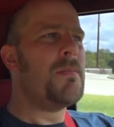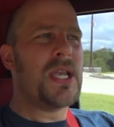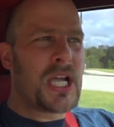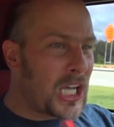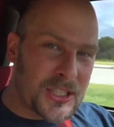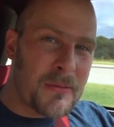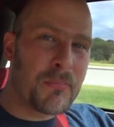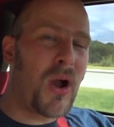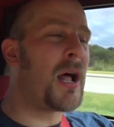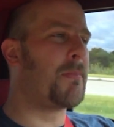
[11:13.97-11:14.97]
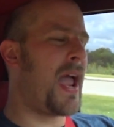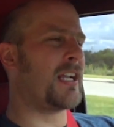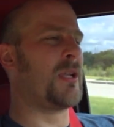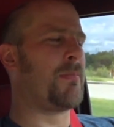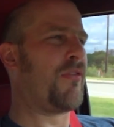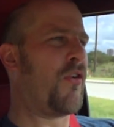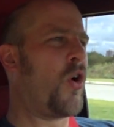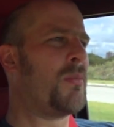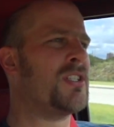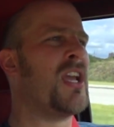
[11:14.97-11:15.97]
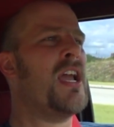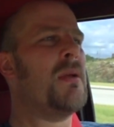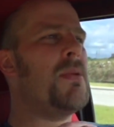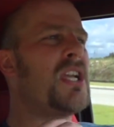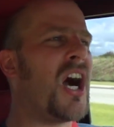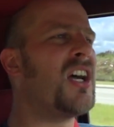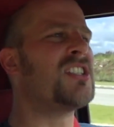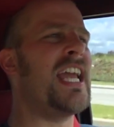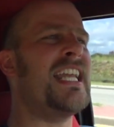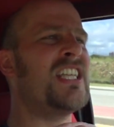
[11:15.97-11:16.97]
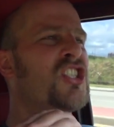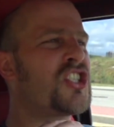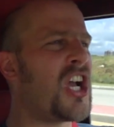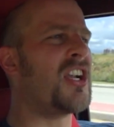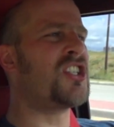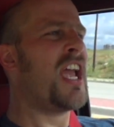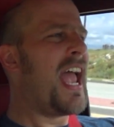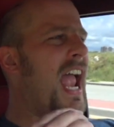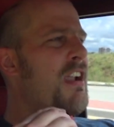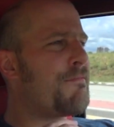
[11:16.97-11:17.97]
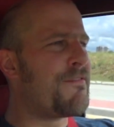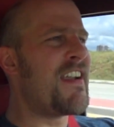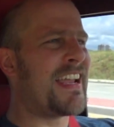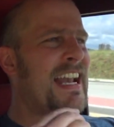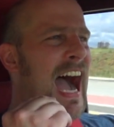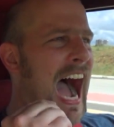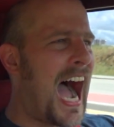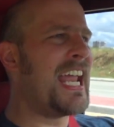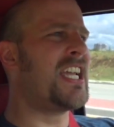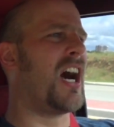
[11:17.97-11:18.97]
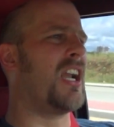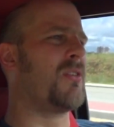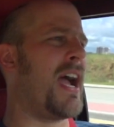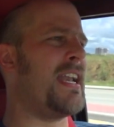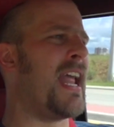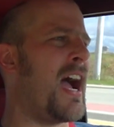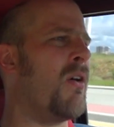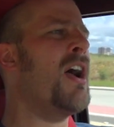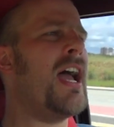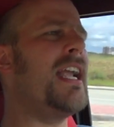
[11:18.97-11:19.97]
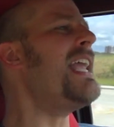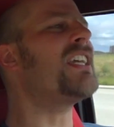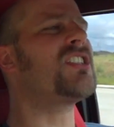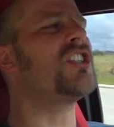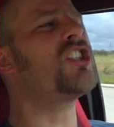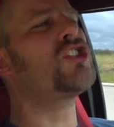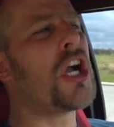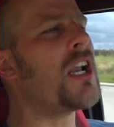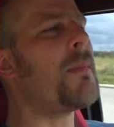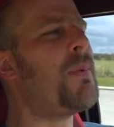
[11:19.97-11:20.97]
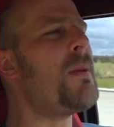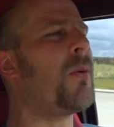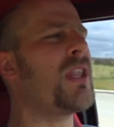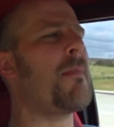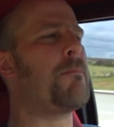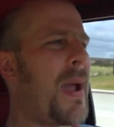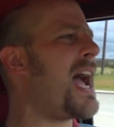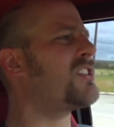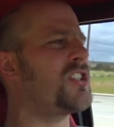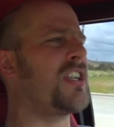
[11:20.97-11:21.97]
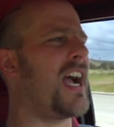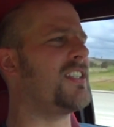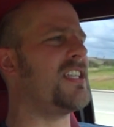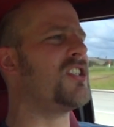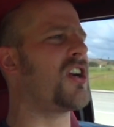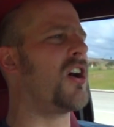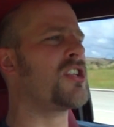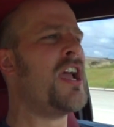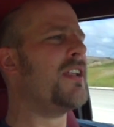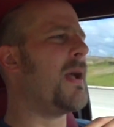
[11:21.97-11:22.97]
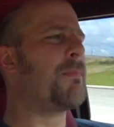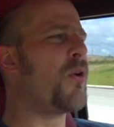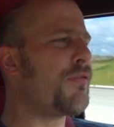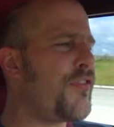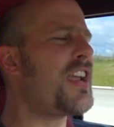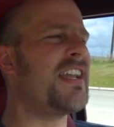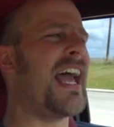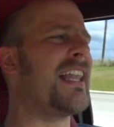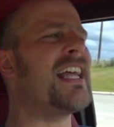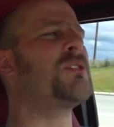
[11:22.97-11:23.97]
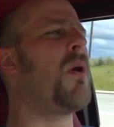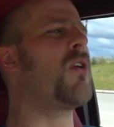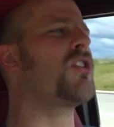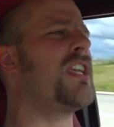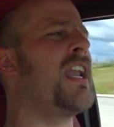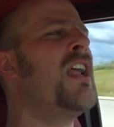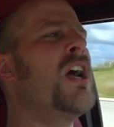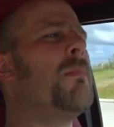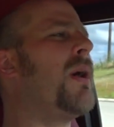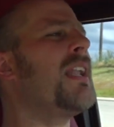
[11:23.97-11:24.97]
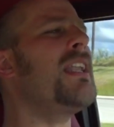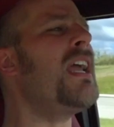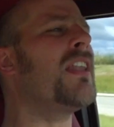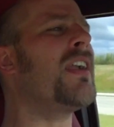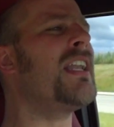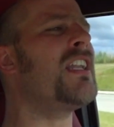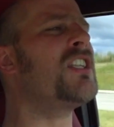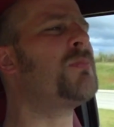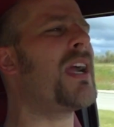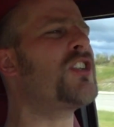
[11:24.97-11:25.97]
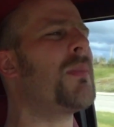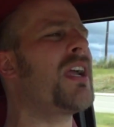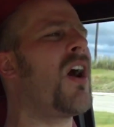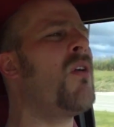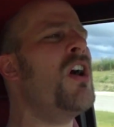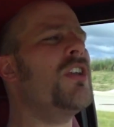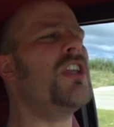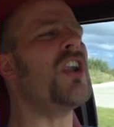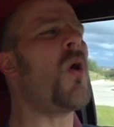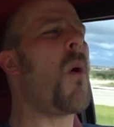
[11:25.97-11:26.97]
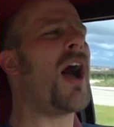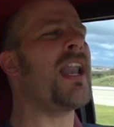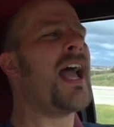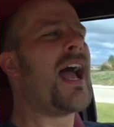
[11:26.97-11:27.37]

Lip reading: because it brought back the performance, because it is such a freaking icon right now. And yes, there's a ton of people that bastardize these cars, that put freaking LS motors in it. But on the other end of the spectrum, I go, you know what?